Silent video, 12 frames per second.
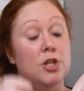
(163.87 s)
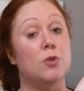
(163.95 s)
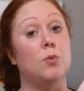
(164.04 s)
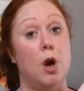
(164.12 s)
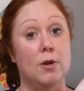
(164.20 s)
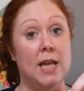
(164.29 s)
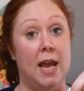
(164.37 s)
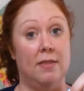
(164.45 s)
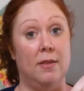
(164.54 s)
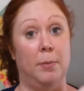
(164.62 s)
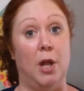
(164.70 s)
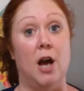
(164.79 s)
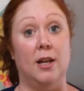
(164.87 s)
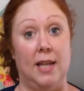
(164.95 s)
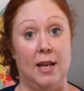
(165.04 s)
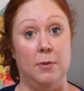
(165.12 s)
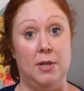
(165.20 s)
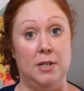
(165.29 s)
just rotate the block
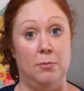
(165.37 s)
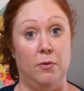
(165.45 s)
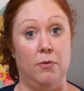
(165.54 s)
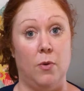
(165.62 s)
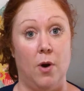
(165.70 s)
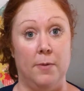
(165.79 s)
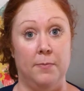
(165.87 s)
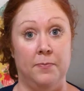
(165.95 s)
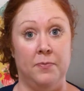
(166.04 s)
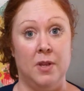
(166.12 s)
like we did before.